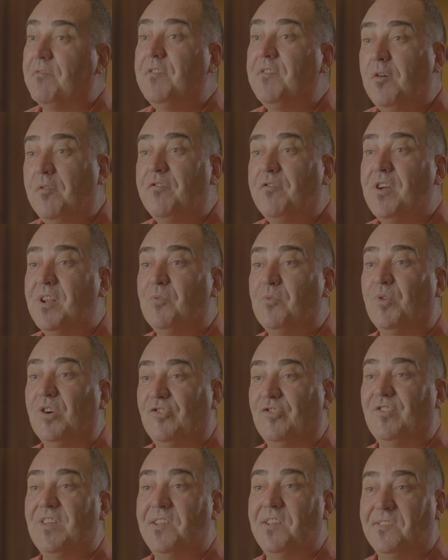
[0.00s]
feel free to
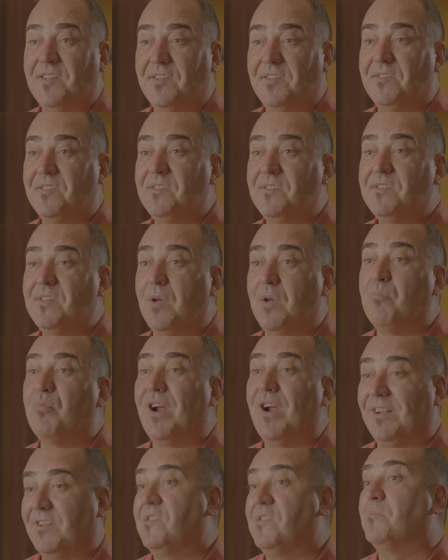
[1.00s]
watch these lessons and
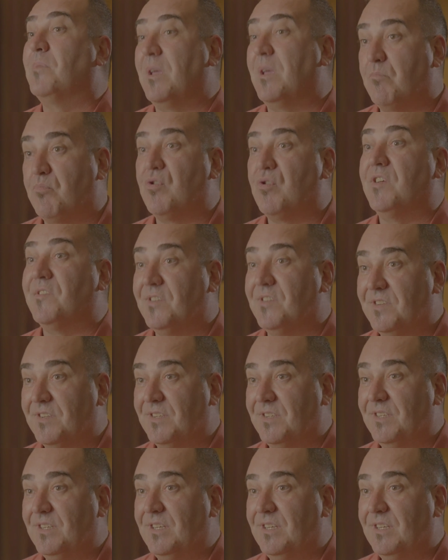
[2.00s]
practice being present.